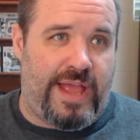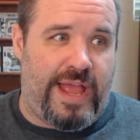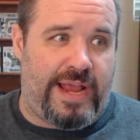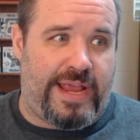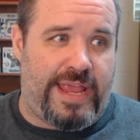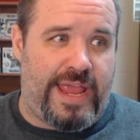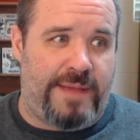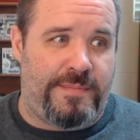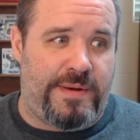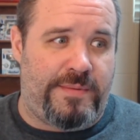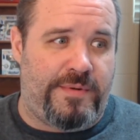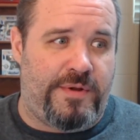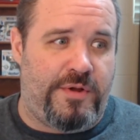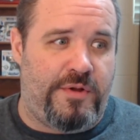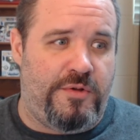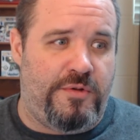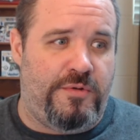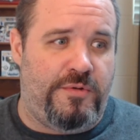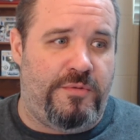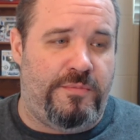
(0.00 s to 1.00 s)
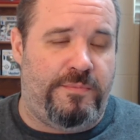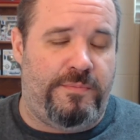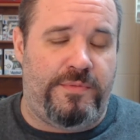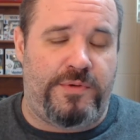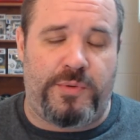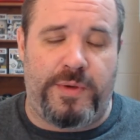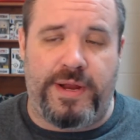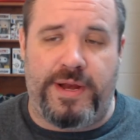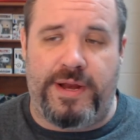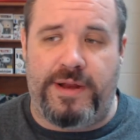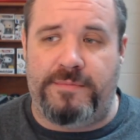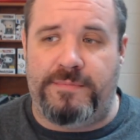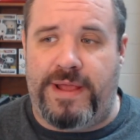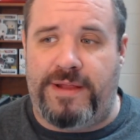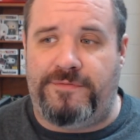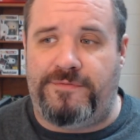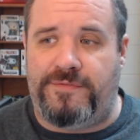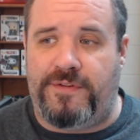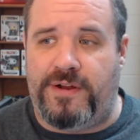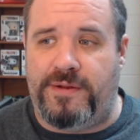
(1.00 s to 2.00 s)
I can't remember who tweeted and
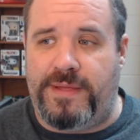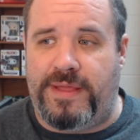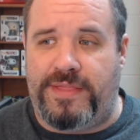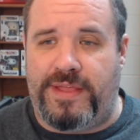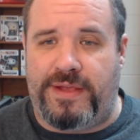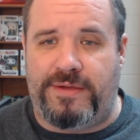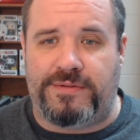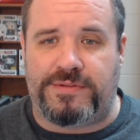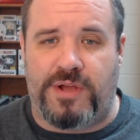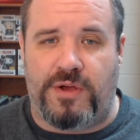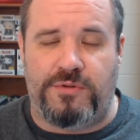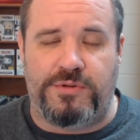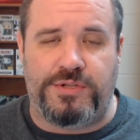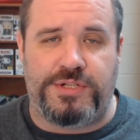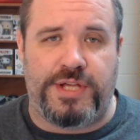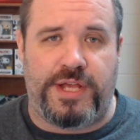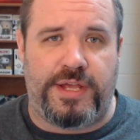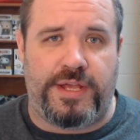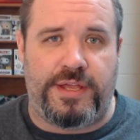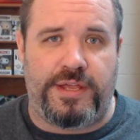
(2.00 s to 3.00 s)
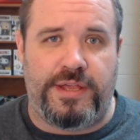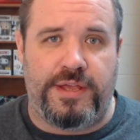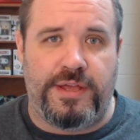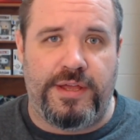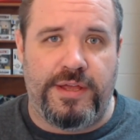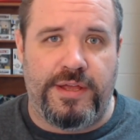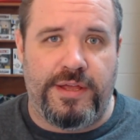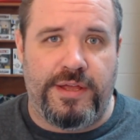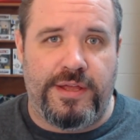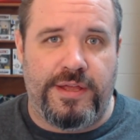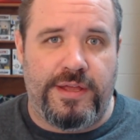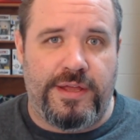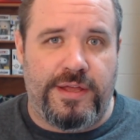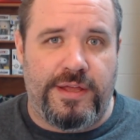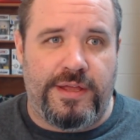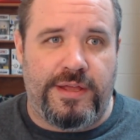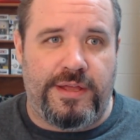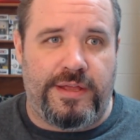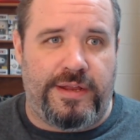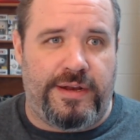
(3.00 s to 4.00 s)
made fun of me. I think it was OJ.
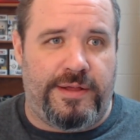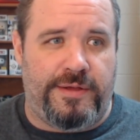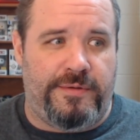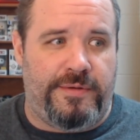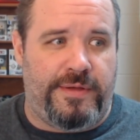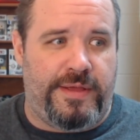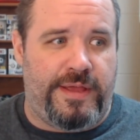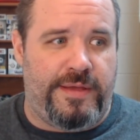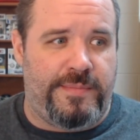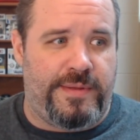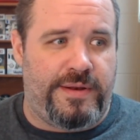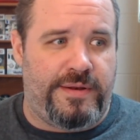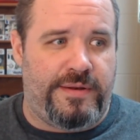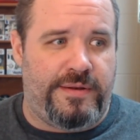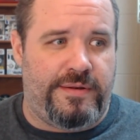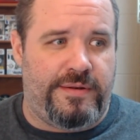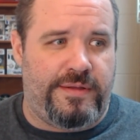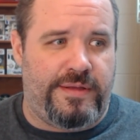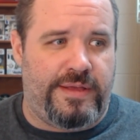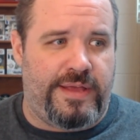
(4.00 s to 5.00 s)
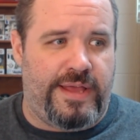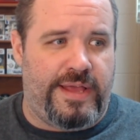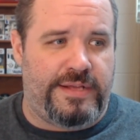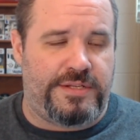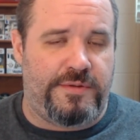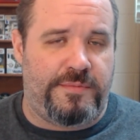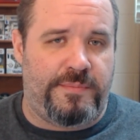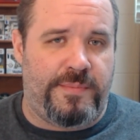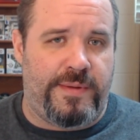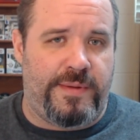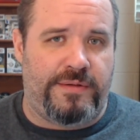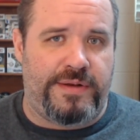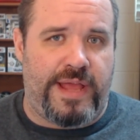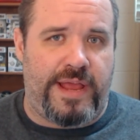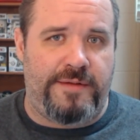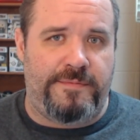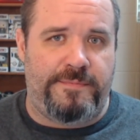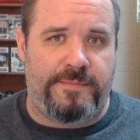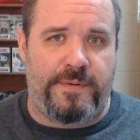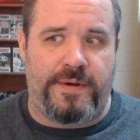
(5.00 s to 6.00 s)
You know, him and Super Metal
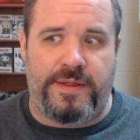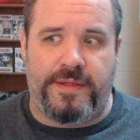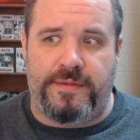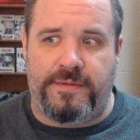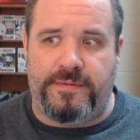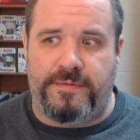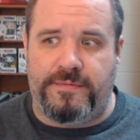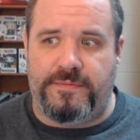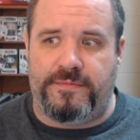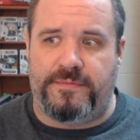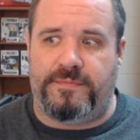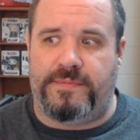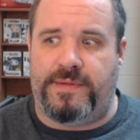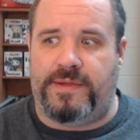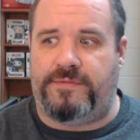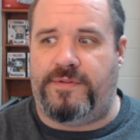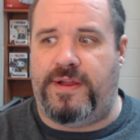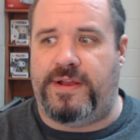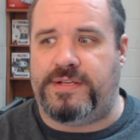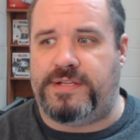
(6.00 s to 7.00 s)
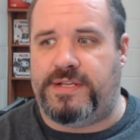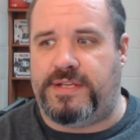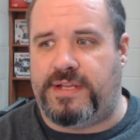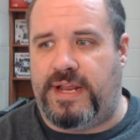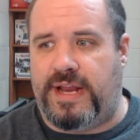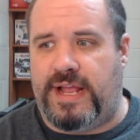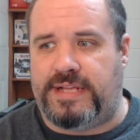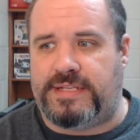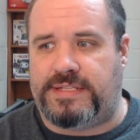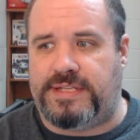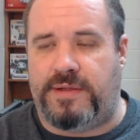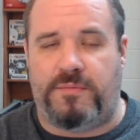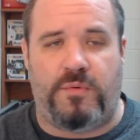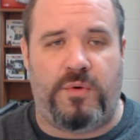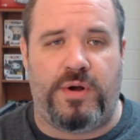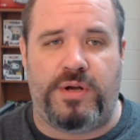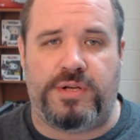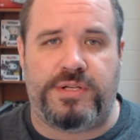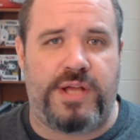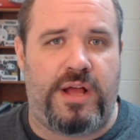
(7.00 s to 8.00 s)
Dave pretty big friends, and I
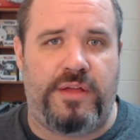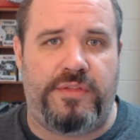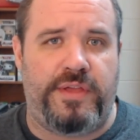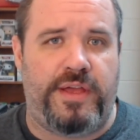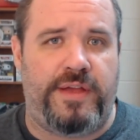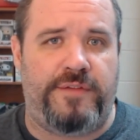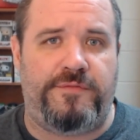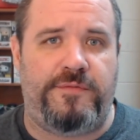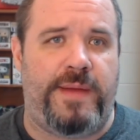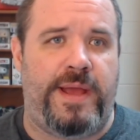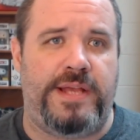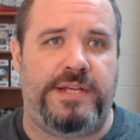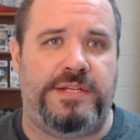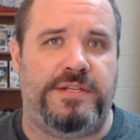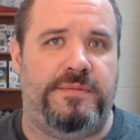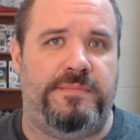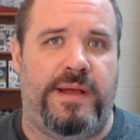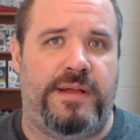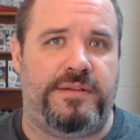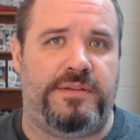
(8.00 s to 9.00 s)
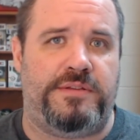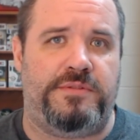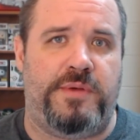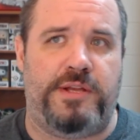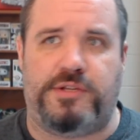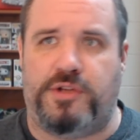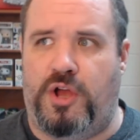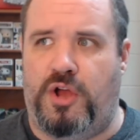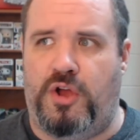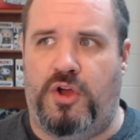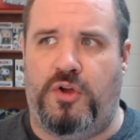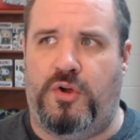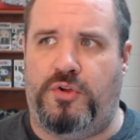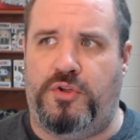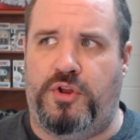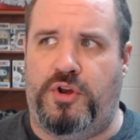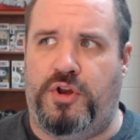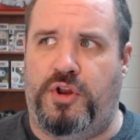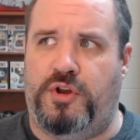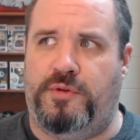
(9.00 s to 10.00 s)
said, where's all the information about the Switch?
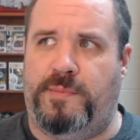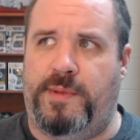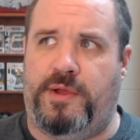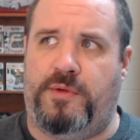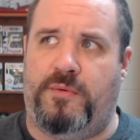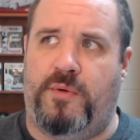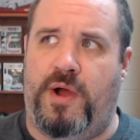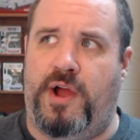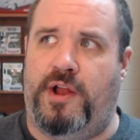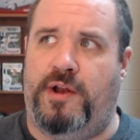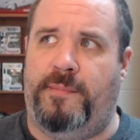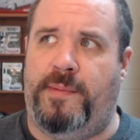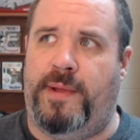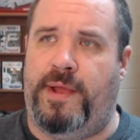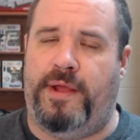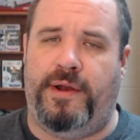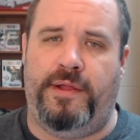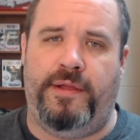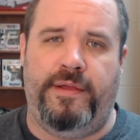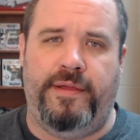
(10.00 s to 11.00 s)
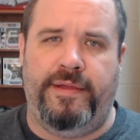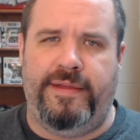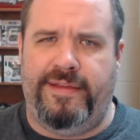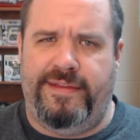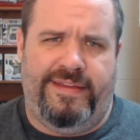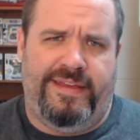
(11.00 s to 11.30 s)
Oh, you need to be quiet about it.